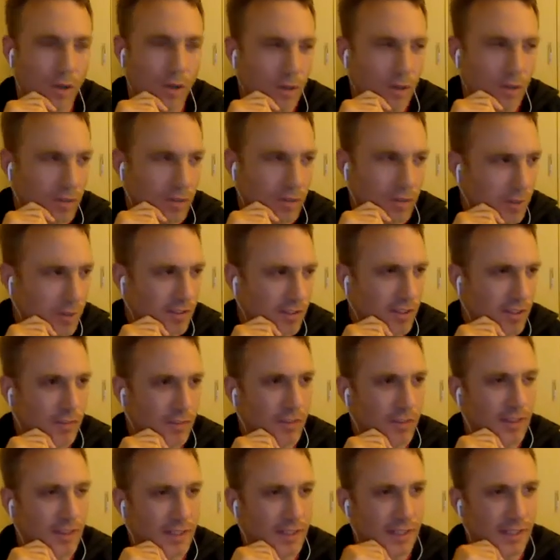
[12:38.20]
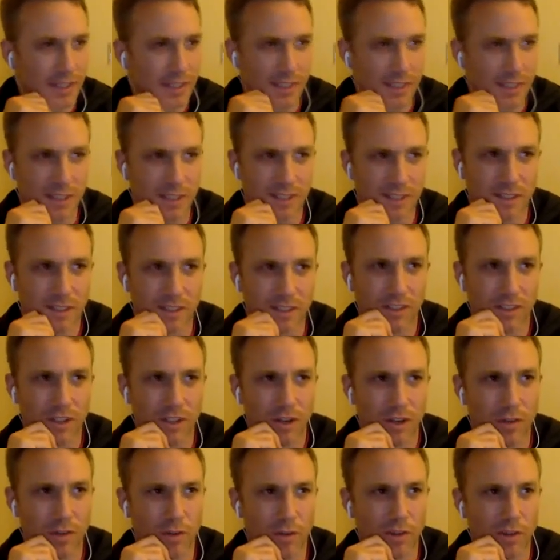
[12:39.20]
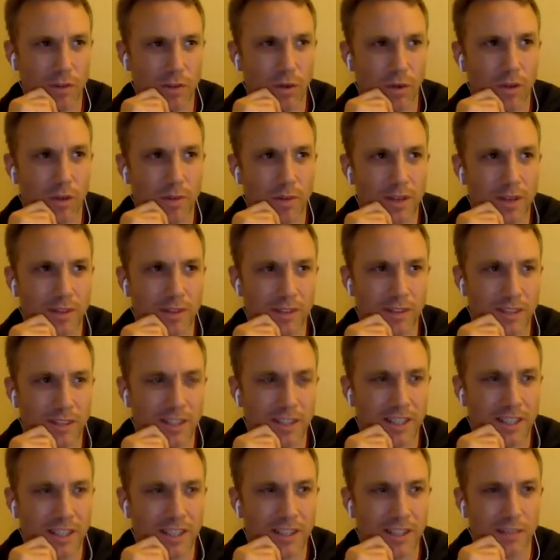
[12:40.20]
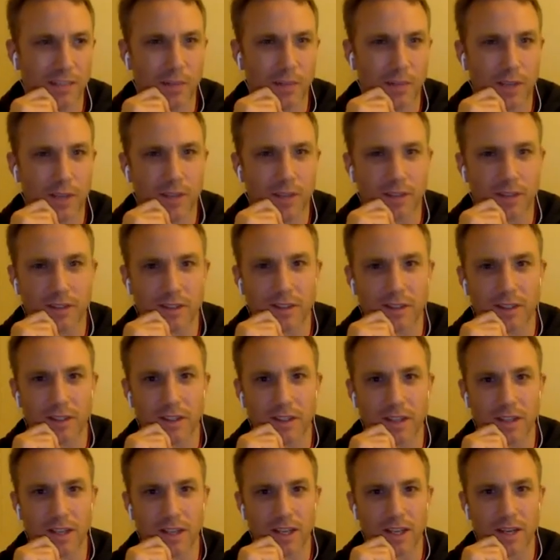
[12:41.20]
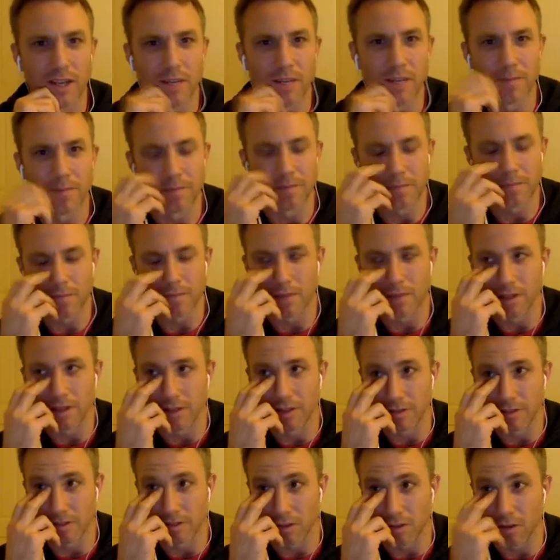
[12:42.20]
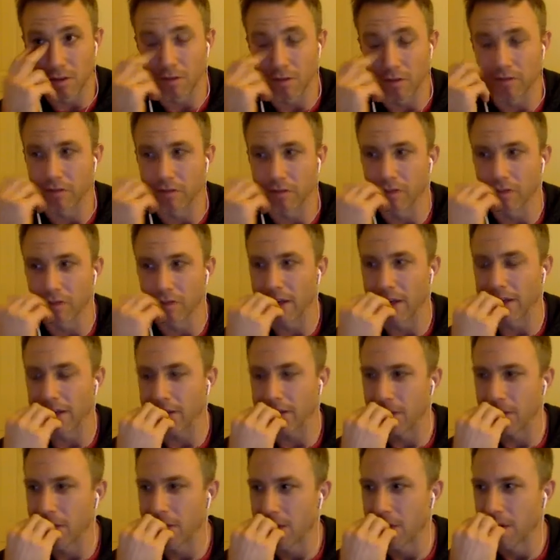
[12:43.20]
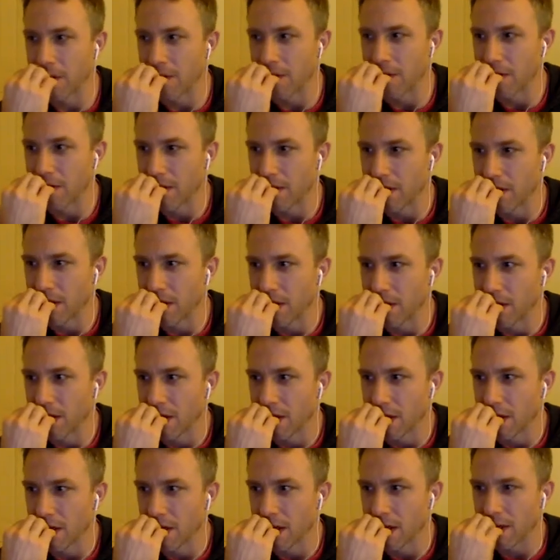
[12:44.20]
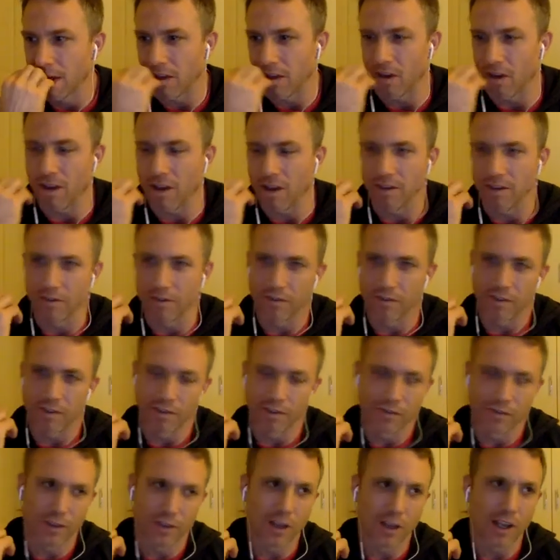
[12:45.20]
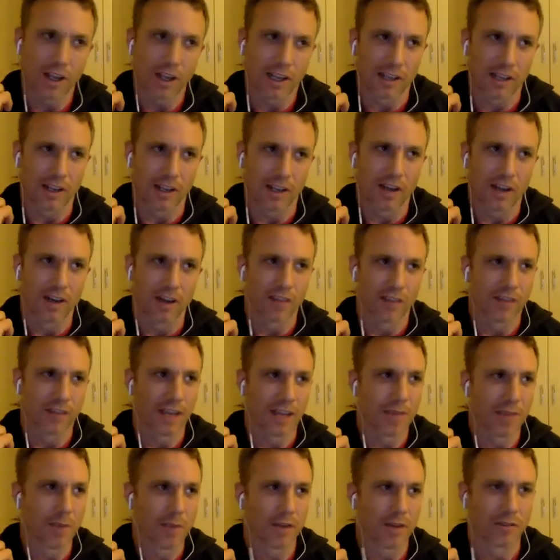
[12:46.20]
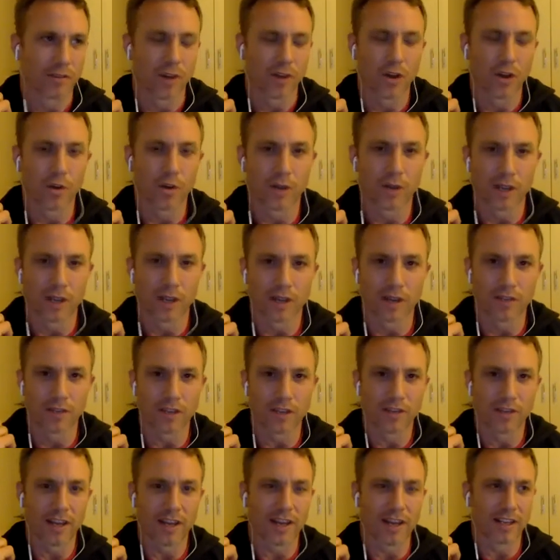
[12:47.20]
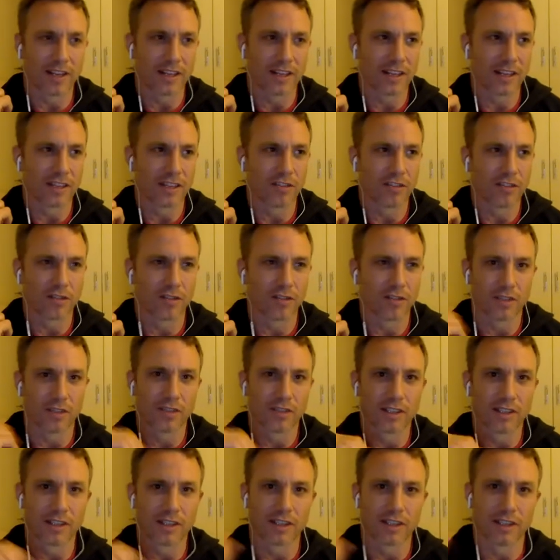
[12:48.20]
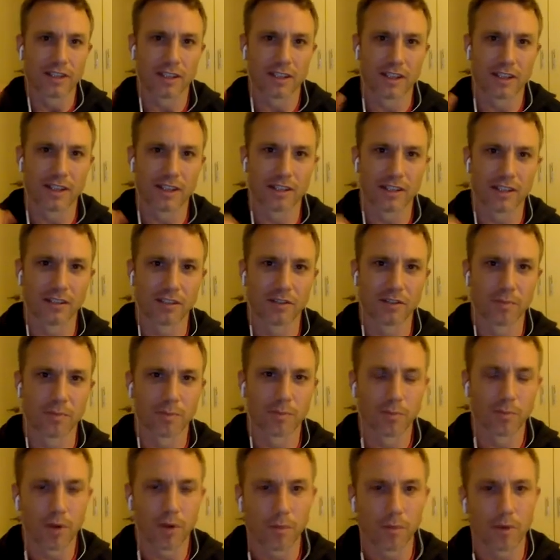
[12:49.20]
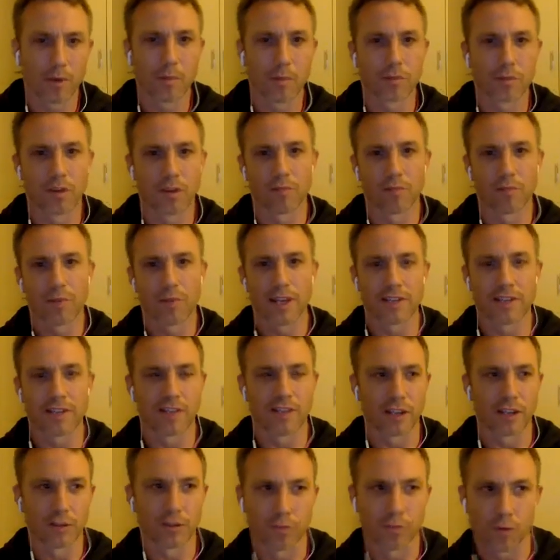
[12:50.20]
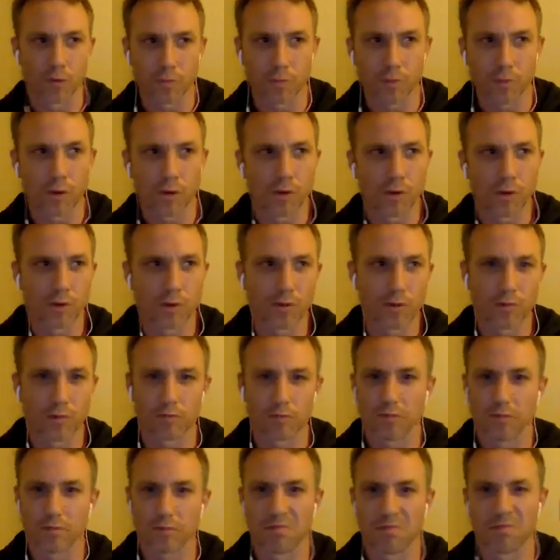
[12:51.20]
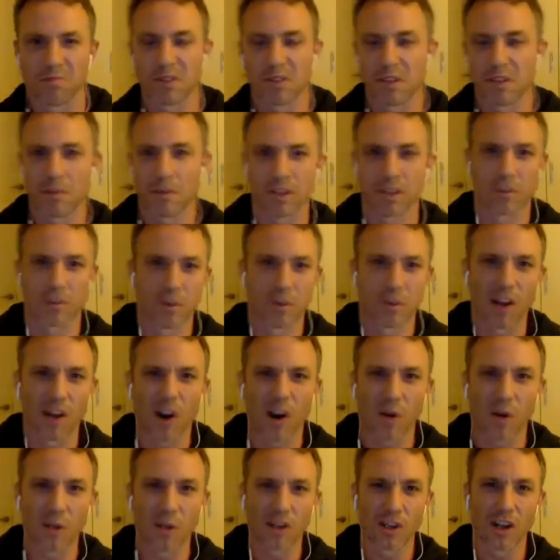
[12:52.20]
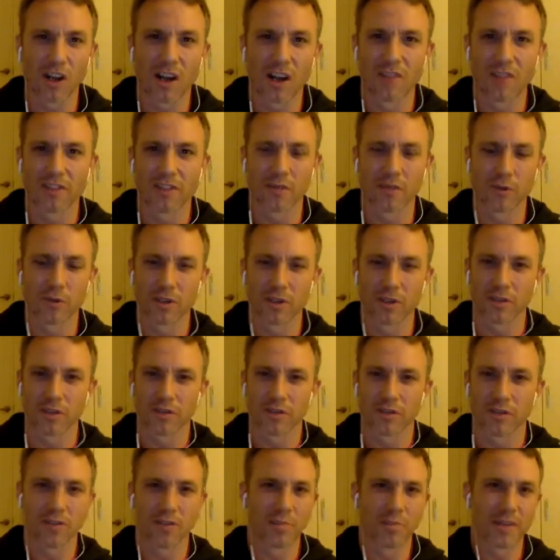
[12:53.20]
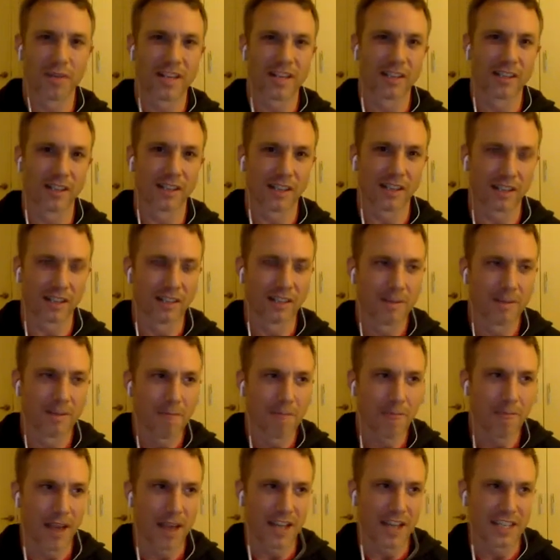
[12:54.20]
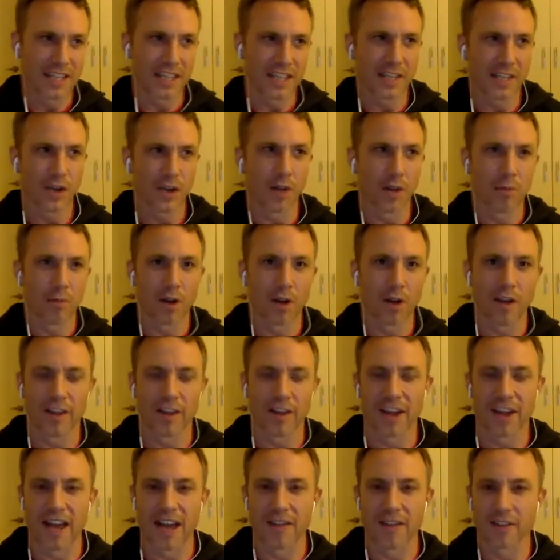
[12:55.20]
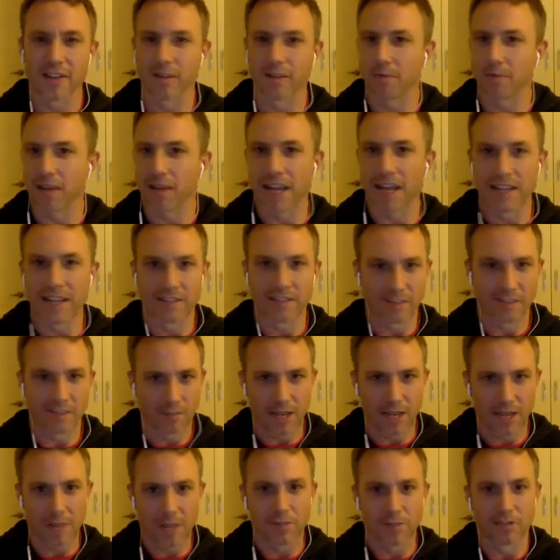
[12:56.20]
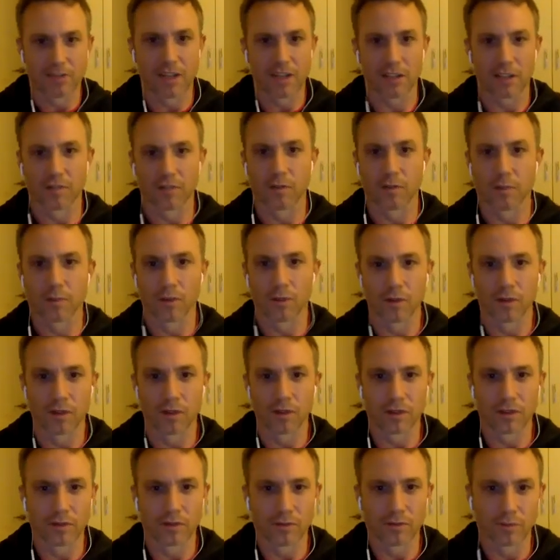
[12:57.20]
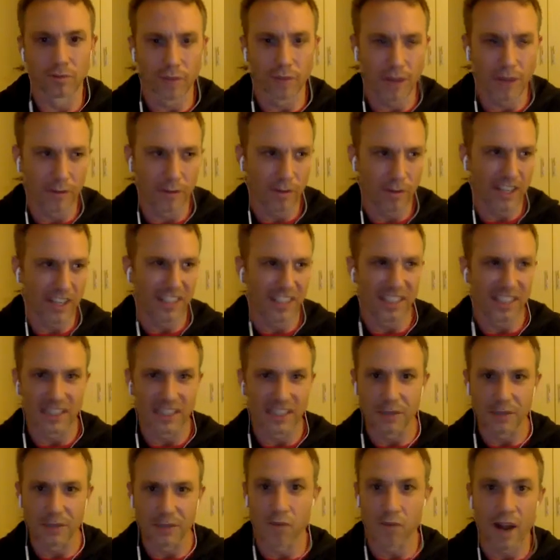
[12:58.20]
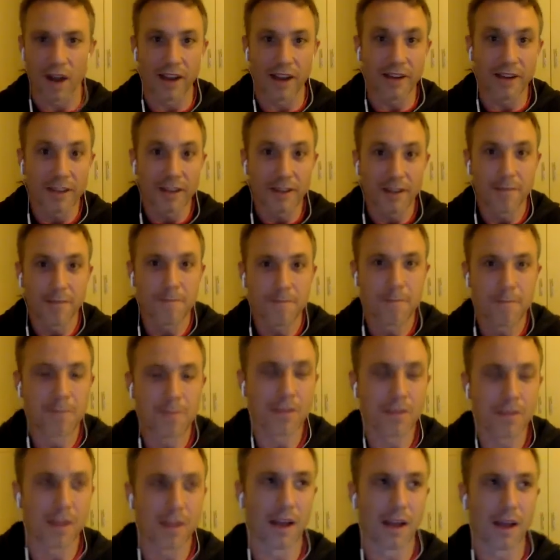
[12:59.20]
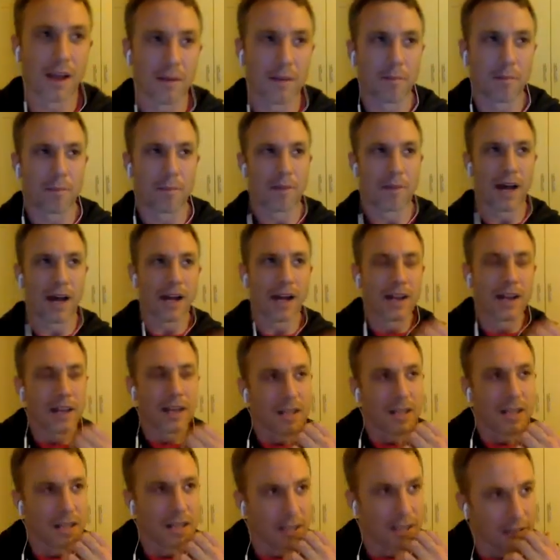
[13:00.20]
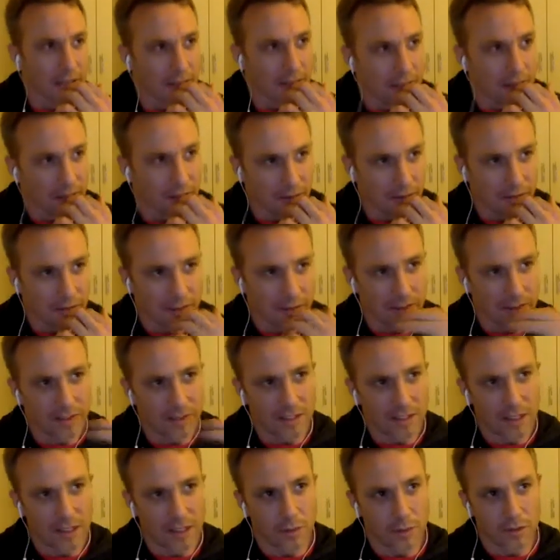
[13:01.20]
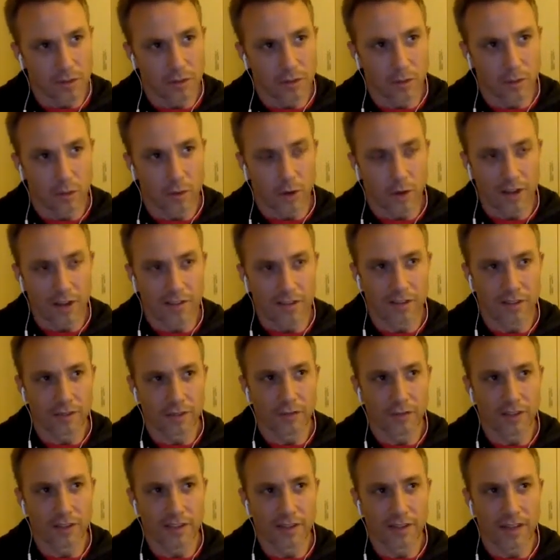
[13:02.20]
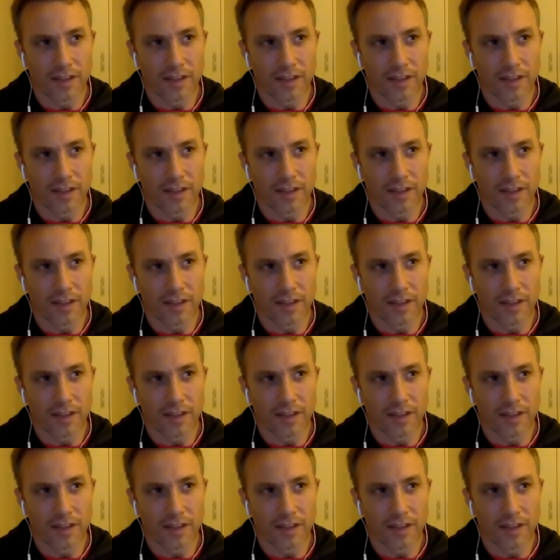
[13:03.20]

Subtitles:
specifically, you know, if we talk about the Achilles one itself, like it felt like it kind of came out of nowhere. I've never had any history of any Achilles problems. I've played touch football pretty much my whole life. There wouldn't have ever been like a year gone by that I haven't played some games of touch football and regularly run. But this year was quite different in that